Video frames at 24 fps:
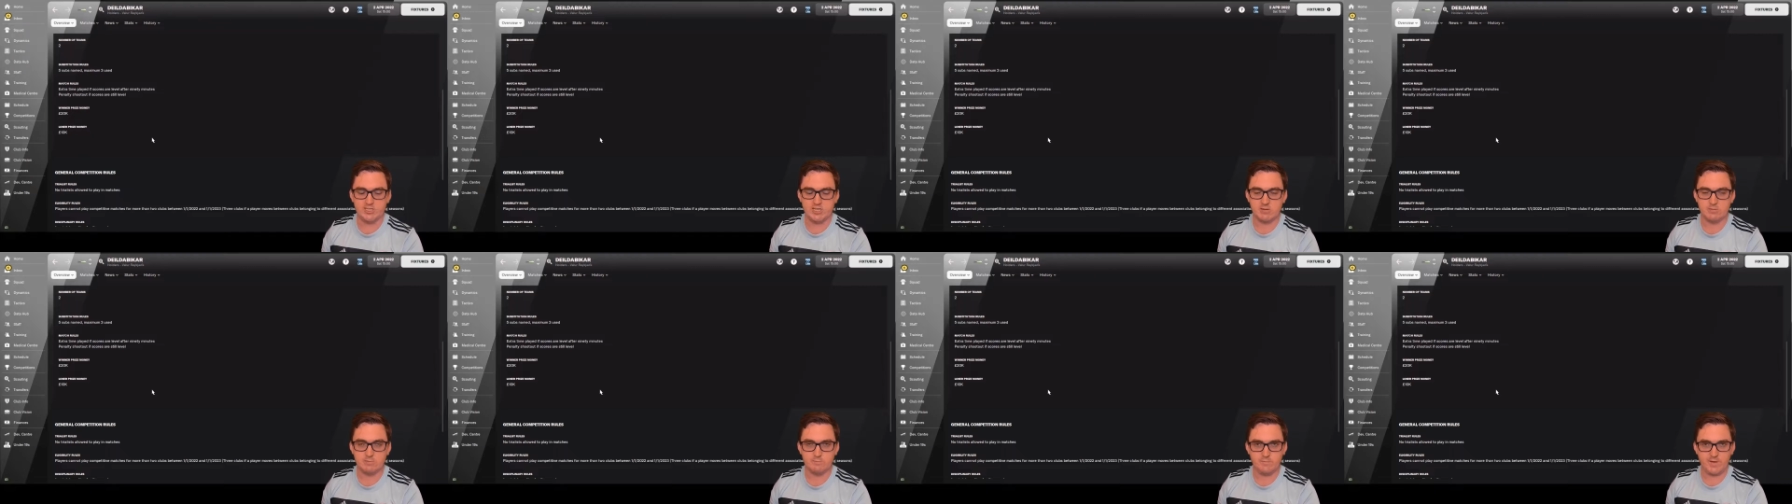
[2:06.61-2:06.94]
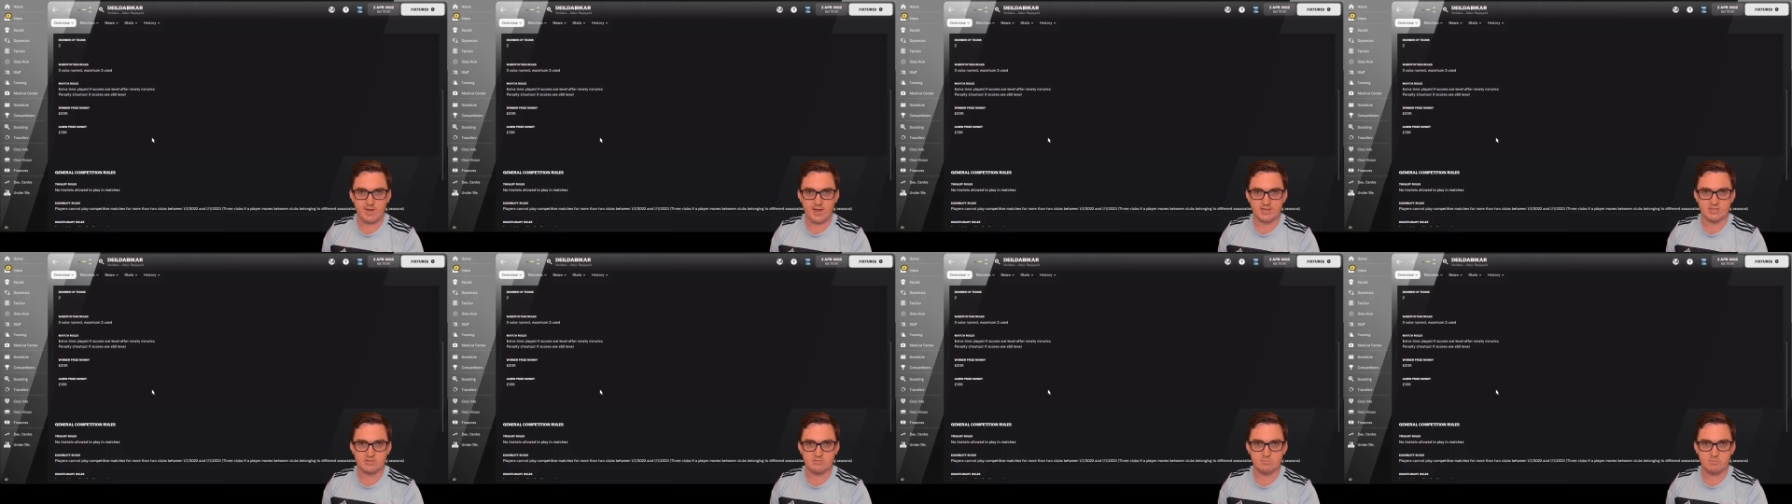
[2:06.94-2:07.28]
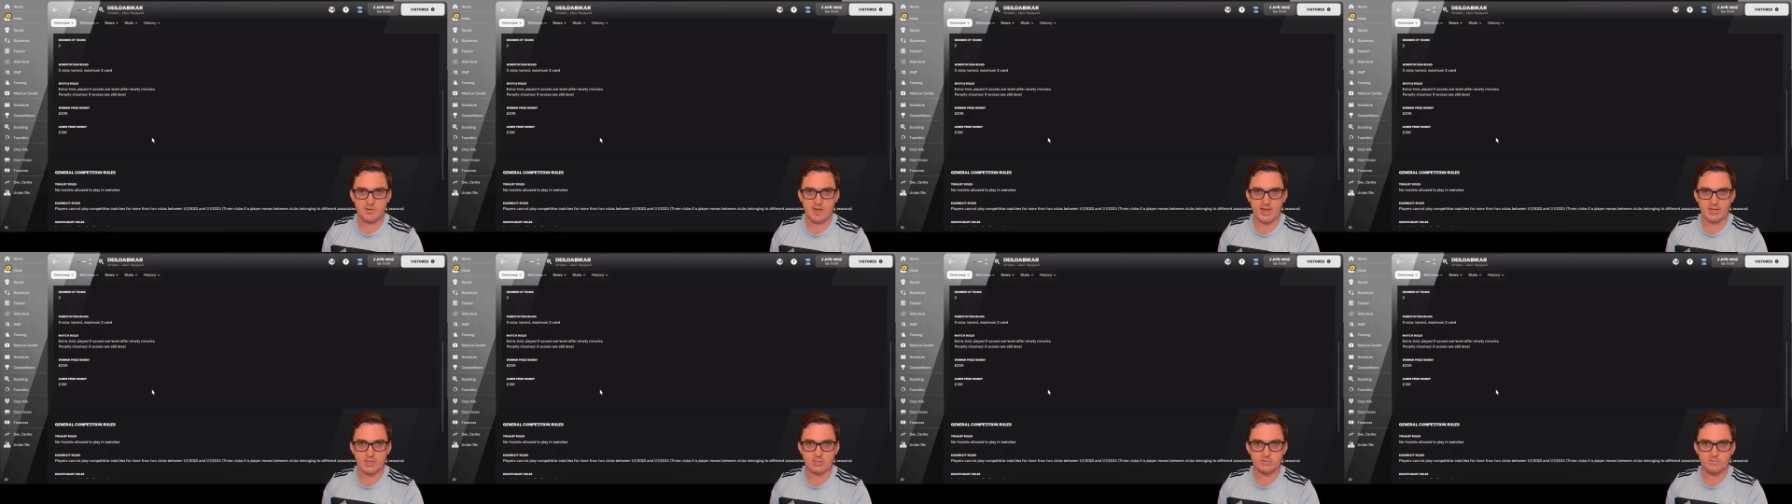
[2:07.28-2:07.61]

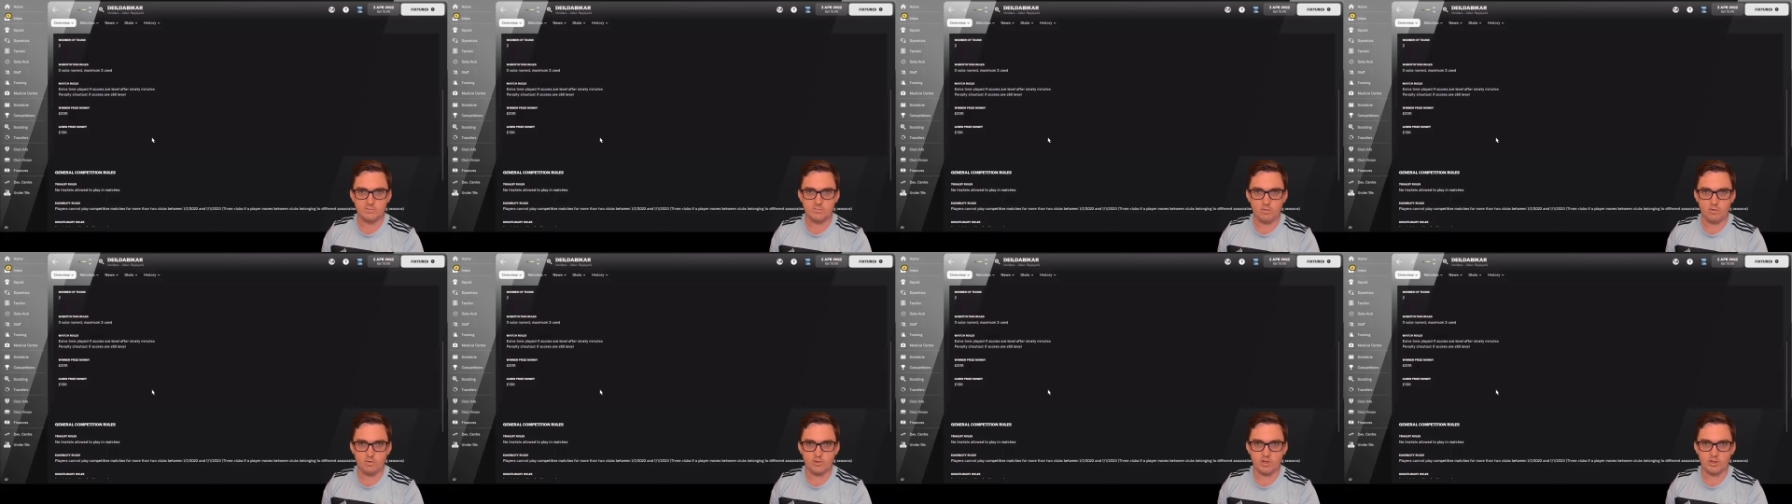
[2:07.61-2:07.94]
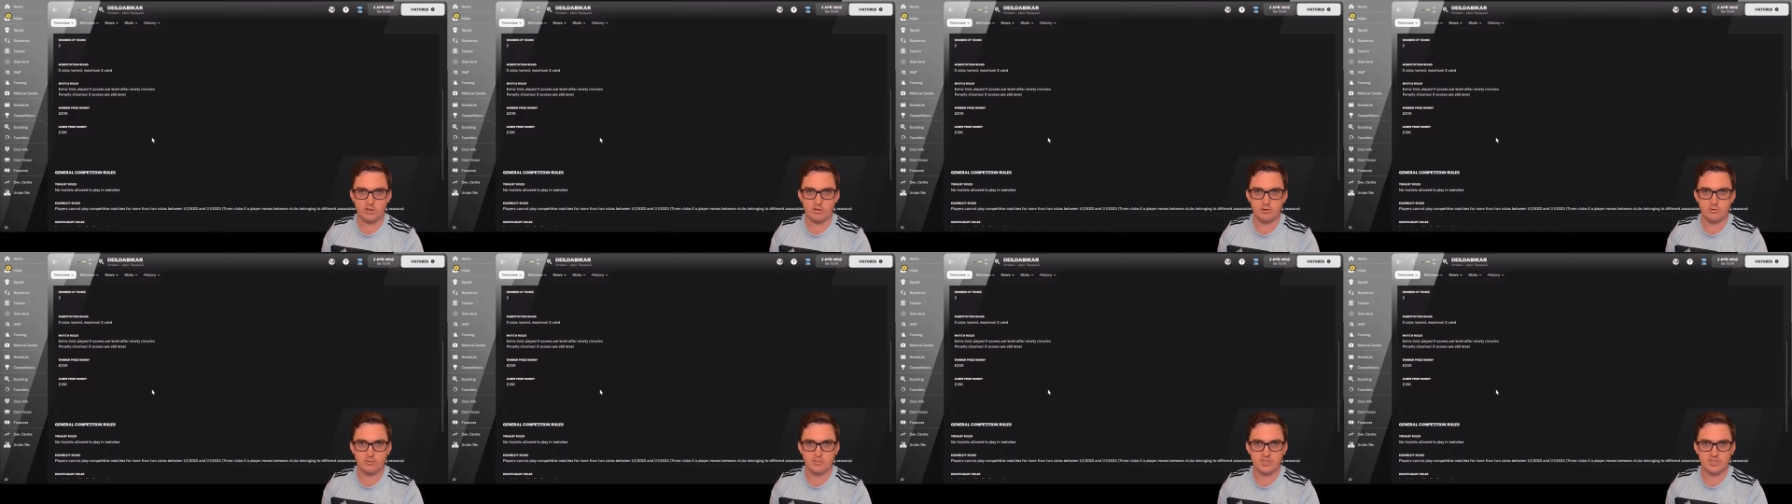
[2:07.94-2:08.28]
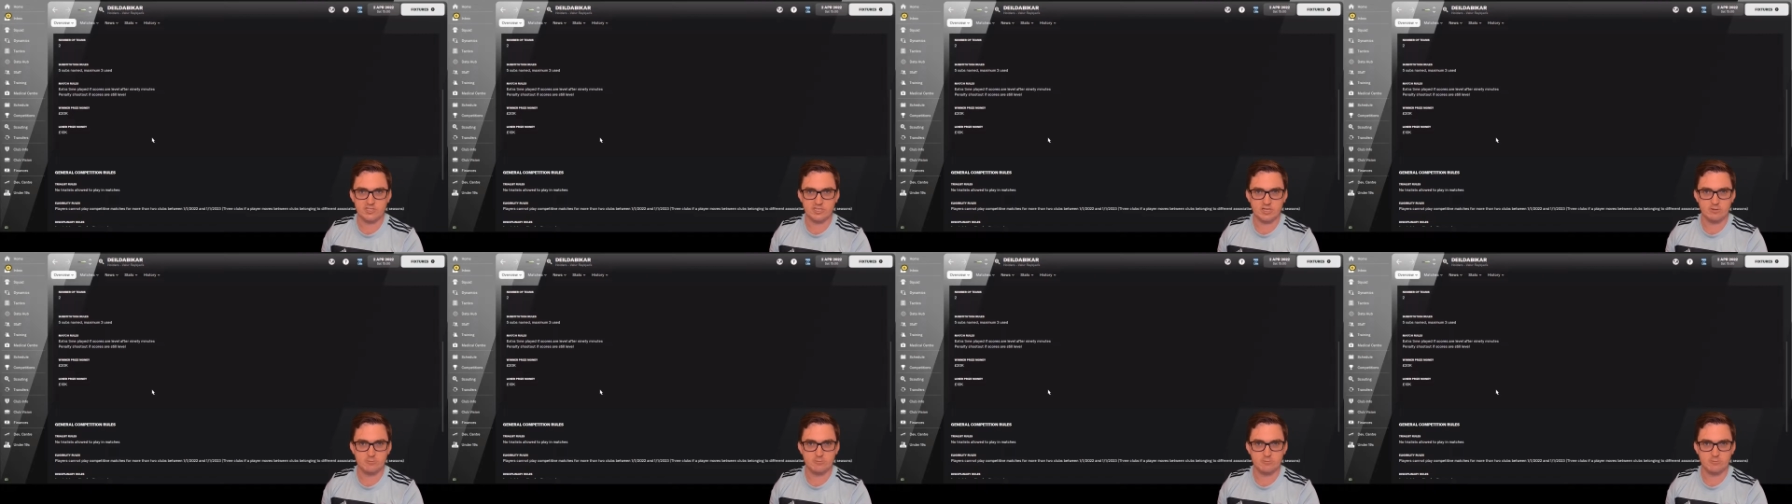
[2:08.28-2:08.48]
£10,000 for the loser.